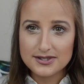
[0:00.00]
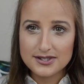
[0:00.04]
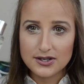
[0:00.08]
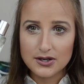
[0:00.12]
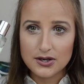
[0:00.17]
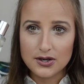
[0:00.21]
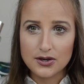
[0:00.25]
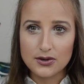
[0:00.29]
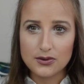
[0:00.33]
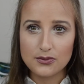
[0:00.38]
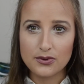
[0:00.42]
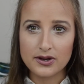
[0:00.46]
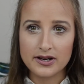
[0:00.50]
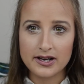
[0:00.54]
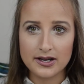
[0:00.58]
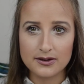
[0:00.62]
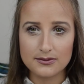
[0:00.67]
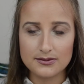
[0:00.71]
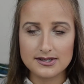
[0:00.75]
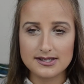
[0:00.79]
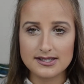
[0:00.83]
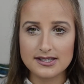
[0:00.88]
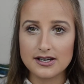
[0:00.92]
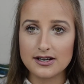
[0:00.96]
so when I
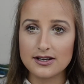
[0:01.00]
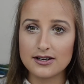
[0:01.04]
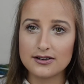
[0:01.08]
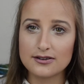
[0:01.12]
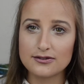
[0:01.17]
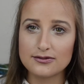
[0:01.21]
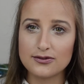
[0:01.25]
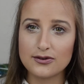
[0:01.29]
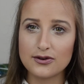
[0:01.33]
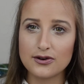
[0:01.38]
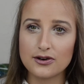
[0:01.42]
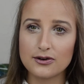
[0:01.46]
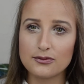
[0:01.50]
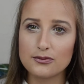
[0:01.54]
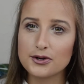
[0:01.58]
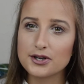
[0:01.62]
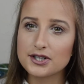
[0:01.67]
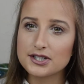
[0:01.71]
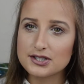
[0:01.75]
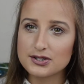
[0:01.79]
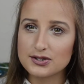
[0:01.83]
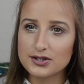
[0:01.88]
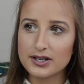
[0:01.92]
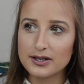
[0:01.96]
was there for a
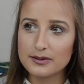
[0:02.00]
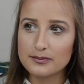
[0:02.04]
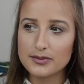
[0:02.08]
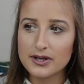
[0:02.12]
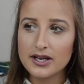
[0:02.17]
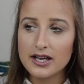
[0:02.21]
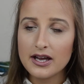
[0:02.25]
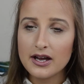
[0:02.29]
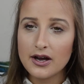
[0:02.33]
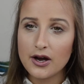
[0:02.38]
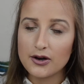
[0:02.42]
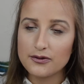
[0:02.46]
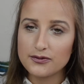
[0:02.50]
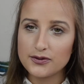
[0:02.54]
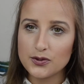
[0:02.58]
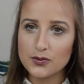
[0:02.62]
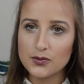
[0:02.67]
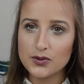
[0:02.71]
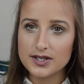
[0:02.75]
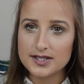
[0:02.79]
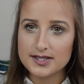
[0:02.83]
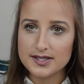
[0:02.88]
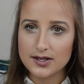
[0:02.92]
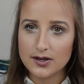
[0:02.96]
work trip a few
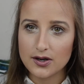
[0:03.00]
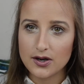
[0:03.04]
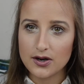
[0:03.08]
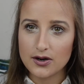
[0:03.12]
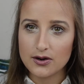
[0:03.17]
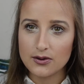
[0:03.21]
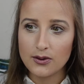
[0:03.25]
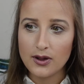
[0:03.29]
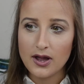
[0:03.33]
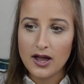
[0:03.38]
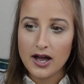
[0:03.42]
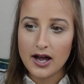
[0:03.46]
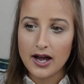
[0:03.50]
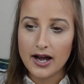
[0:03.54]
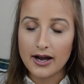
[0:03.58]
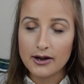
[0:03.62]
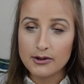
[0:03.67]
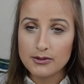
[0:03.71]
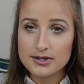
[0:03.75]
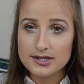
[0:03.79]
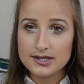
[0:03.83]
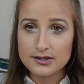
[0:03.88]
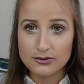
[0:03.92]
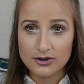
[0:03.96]
weeks ago,
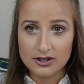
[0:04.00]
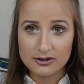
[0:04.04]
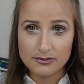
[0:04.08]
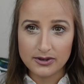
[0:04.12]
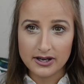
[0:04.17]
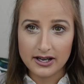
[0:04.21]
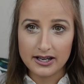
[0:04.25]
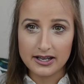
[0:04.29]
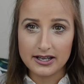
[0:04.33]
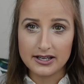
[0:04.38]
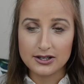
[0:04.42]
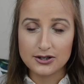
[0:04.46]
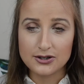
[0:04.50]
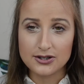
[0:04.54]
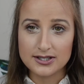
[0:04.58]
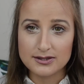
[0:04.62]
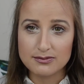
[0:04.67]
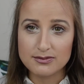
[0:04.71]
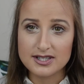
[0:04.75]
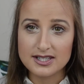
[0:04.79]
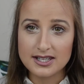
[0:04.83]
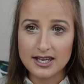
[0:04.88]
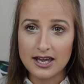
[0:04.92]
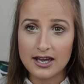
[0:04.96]
I was the one buying
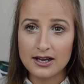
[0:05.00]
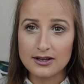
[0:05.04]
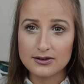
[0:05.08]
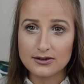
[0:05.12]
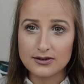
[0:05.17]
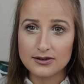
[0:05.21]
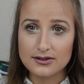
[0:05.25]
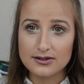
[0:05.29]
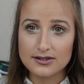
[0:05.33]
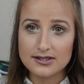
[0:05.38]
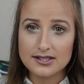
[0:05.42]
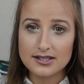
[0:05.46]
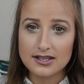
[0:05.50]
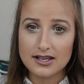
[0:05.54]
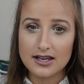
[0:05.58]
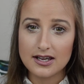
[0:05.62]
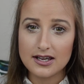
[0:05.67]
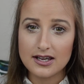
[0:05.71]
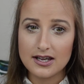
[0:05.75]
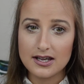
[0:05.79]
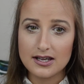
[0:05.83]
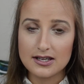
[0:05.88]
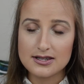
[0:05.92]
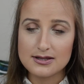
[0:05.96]
Christmas candles
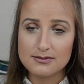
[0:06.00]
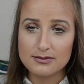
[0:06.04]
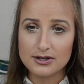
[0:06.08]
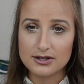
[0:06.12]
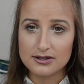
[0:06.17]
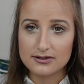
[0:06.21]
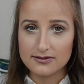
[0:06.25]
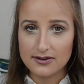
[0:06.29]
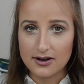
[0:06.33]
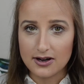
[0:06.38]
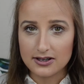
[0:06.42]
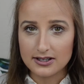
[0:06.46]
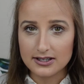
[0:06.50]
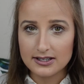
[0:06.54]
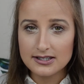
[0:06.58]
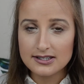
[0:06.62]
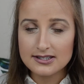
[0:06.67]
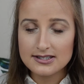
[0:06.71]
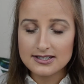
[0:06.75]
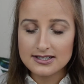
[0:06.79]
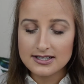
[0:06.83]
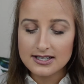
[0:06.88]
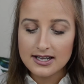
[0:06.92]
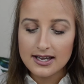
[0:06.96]
in the middle of
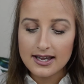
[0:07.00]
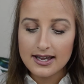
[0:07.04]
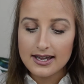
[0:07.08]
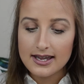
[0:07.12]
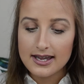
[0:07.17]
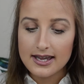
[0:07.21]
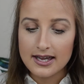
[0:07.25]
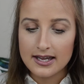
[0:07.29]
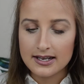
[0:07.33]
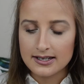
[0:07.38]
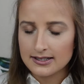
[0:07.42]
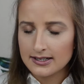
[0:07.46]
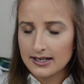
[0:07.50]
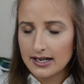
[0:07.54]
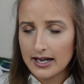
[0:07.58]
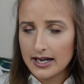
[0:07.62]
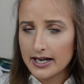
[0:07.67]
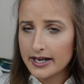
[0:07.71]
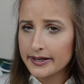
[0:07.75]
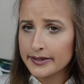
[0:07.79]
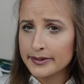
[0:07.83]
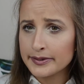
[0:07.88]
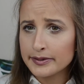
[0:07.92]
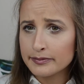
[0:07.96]
August, and
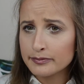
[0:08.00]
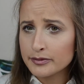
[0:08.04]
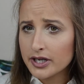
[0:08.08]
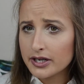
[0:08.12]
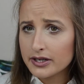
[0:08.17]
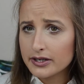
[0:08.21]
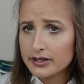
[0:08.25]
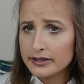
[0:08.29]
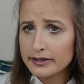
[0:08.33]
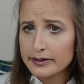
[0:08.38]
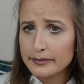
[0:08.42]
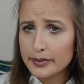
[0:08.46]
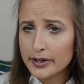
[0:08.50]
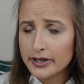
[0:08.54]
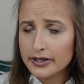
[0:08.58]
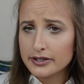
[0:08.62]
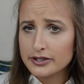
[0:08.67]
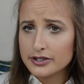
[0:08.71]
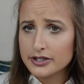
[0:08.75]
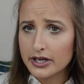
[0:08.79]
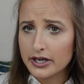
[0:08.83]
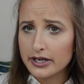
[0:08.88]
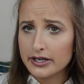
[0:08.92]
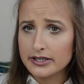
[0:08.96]
I'm not going to
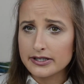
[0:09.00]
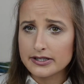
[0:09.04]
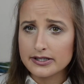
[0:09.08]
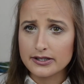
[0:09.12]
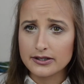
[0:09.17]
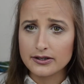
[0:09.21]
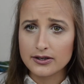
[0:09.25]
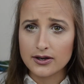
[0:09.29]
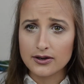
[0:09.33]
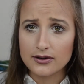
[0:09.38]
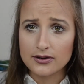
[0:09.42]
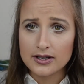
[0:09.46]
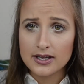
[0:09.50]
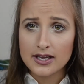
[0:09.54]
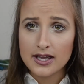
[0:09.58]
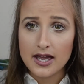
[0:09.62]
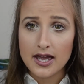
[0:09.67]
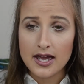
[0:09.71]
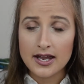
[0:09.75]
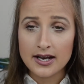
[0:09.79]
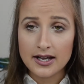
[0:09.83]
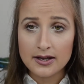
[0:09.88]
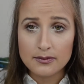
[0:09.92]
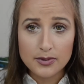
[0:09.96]
apologize, you know.
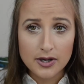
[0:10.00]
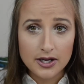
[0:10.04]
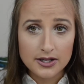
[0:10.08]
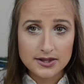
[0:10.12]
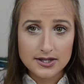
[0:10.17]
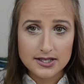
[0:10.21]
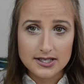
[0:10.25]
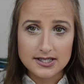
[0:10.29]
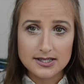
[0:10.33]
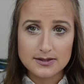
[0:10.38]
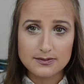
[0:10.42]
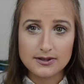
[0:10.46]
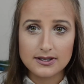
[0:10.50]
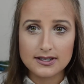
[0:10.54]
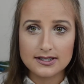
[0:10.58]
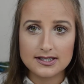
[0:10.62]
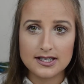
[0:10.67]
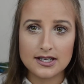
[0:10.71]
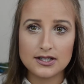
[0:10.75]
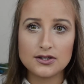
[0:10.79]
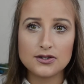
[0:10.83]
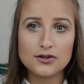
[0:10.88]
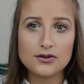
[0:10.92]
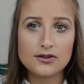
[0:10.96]
And I bought this because
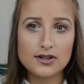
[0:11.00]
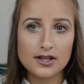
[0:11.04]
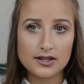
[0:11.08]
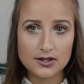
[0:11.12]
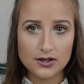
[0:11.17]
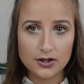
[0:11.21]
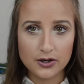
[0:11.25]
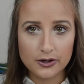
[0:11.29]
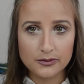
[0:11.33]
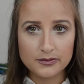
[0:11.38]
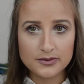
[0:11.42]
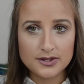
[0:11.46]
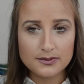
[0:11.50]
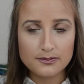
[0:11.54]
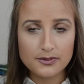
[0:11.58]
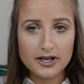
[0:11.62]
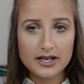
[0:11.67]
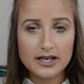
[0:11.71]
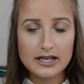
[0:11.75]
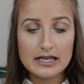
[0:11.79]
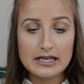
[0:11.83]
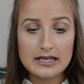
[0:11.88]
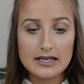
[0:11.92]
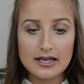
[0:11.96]
I knew that the
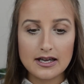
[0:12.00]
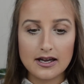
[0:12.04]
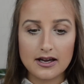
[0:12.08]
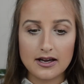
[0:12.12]
HOMESPRAY